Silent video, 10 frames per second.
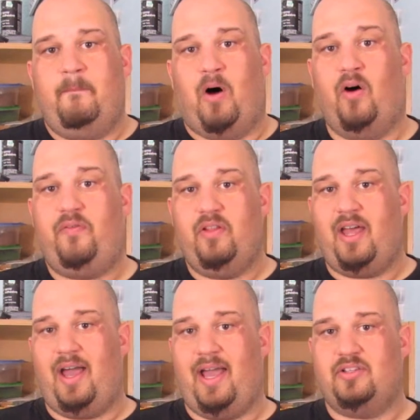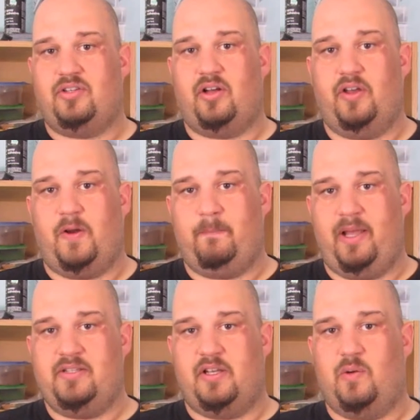Hopefully I answered all your
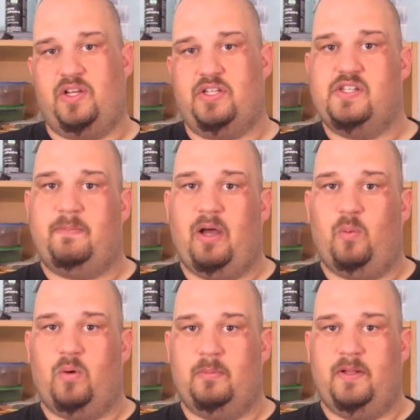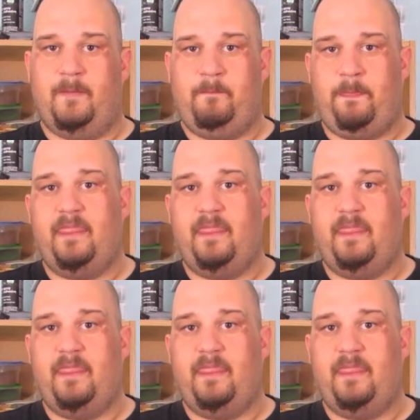basic questions about Worbla.